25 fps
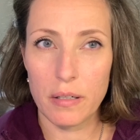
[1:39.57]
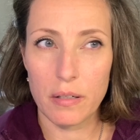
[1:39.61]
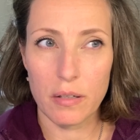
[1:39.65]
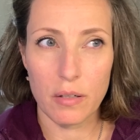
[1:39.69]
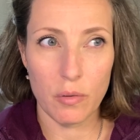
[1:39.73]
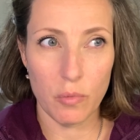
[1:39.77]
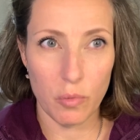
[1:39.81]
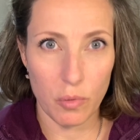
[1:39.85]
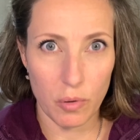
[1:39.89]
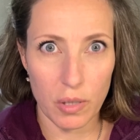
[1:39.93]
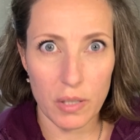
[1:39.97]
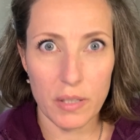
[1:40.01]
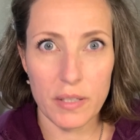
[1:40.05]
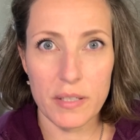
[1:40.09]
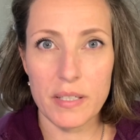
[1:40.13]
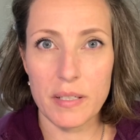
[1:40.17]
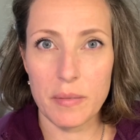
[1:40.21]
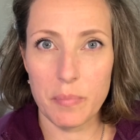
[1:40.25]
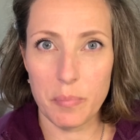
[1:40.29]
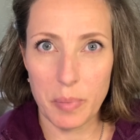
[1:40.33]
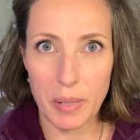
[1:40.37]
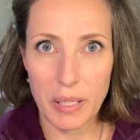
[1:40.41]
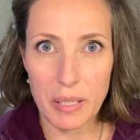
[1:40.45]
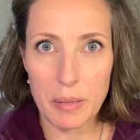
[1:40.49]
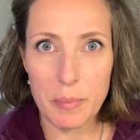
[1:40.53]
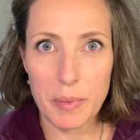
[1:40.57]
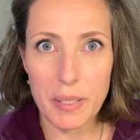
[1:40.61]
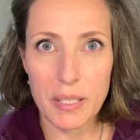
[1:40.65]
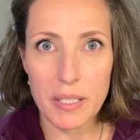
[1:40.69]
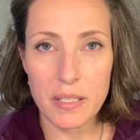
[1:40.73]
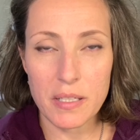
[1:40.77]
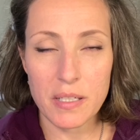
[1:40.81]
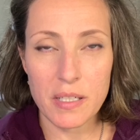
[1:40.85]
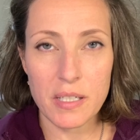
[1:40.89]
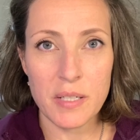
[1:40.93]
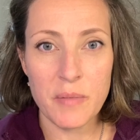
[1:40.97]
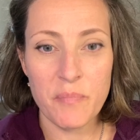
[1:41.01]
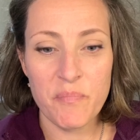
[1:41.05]
quality
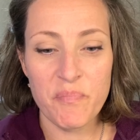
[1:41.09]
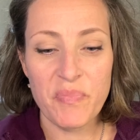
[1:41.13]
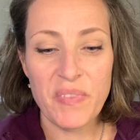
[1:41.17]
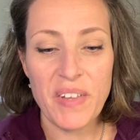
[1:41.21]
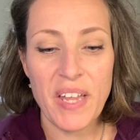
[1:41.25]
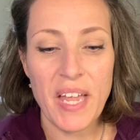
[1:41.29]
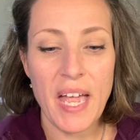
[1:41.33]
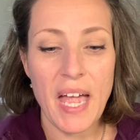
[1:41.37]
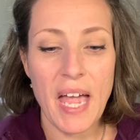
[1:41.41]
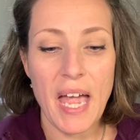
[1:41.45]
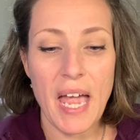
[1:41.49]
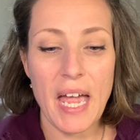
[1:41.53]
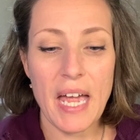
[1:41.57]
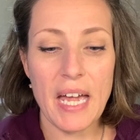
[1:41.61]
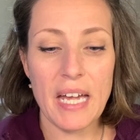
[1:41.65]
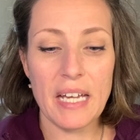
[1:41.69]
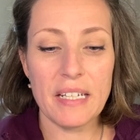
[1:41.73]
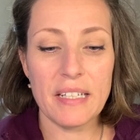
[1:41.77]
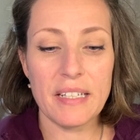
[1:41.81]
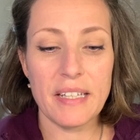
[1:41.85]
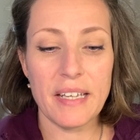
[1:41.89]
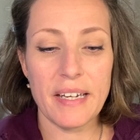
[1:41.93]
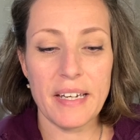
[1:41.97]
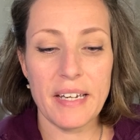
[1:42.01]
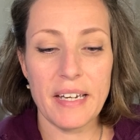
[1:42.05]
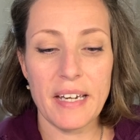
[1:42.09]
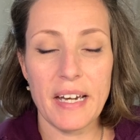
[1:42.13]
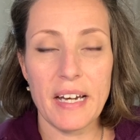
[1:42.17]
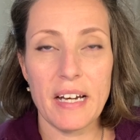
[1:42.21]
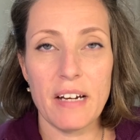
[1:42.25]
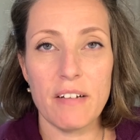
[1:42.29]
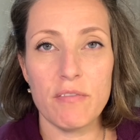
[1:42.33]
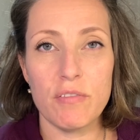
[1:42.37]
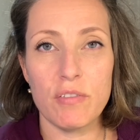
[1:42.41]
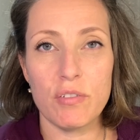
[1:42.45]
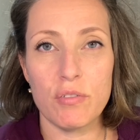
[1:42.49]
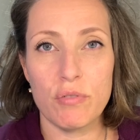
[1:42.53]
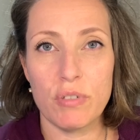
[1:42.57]
pigments and they
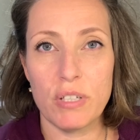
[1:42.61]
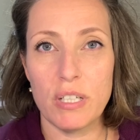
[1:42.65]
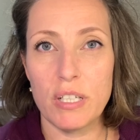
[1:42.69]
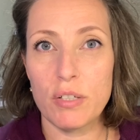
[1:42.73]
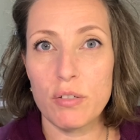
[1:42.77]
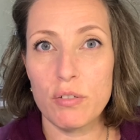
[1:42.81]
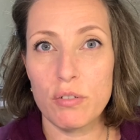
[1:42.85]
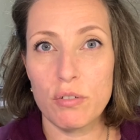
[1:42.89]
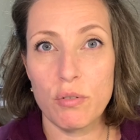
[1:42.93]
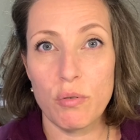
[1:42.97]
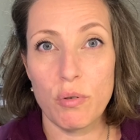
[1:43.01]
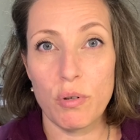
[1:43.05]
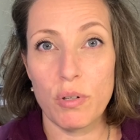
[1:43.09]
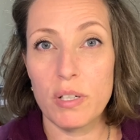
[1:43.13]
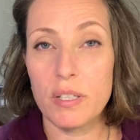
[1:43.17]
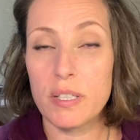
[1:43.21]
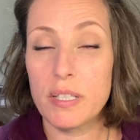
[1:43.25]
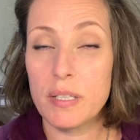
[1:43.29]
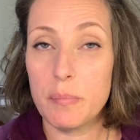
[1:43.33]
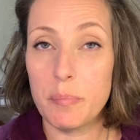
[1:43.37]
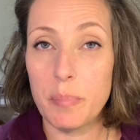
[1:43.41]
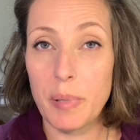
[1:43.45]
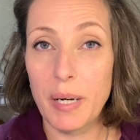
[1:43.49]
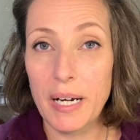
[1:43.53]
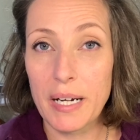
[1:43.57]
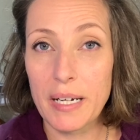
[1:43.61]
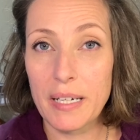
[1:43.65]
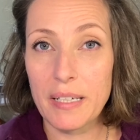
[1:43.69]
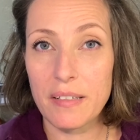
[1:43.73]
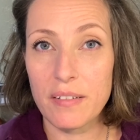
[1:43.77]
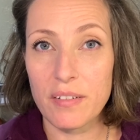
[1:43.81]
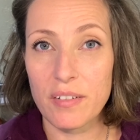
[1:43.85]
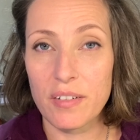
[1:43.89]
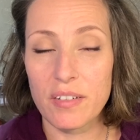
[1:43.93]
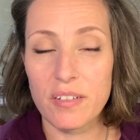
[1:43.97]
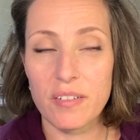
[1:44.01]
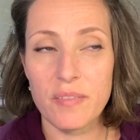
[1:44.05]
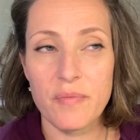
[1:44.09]
have a really good quality
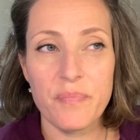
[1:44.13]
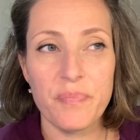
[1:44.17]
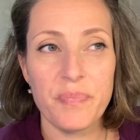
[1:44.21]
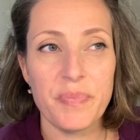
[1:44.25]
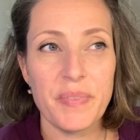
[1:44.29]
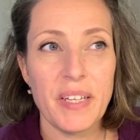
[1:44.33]
binder.